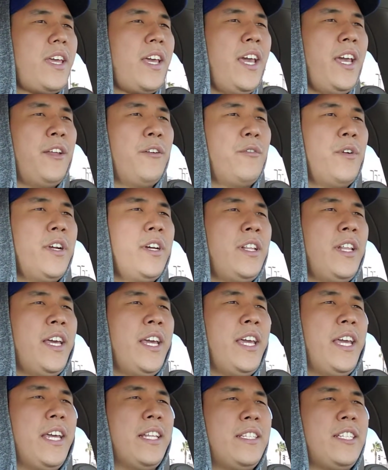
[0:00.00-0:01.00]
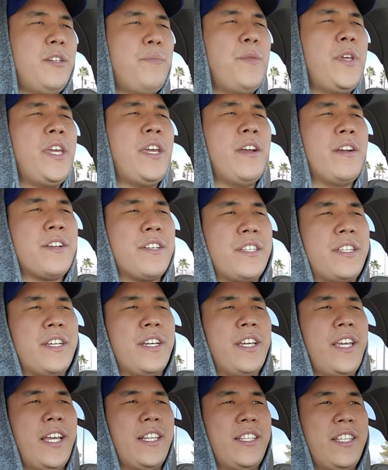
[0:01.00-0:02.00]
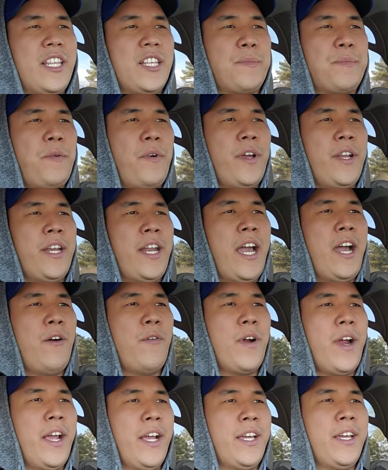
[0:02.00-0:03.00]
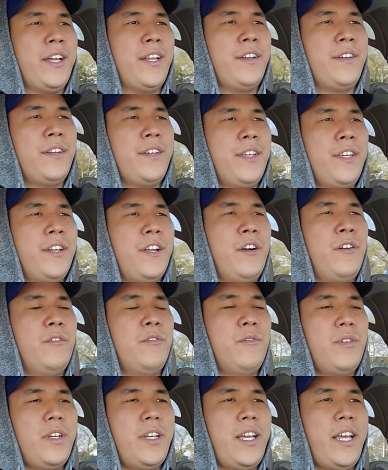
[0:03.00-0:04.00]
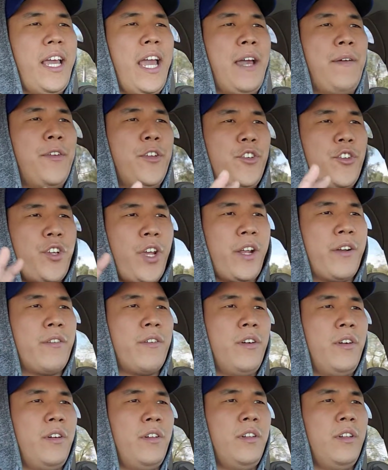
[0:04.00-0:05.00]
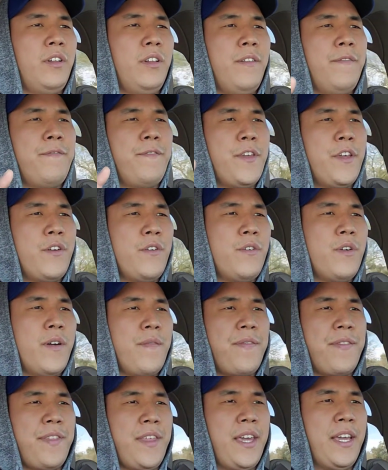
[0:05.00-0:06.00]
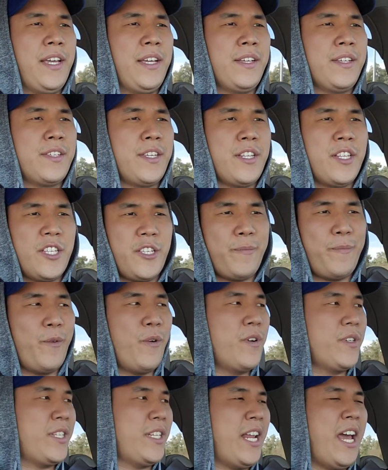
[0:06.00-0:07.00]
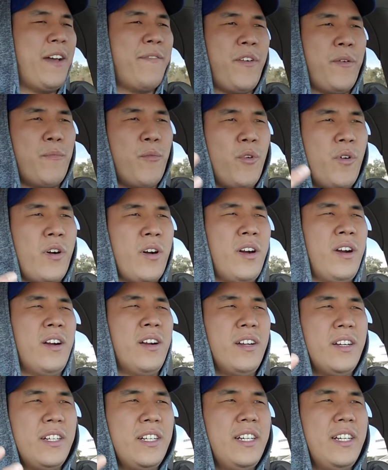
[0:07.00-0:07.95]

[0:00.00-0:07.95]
And really, it took me years to get to this point now where I could, you know, have a general view of things in sports and have a more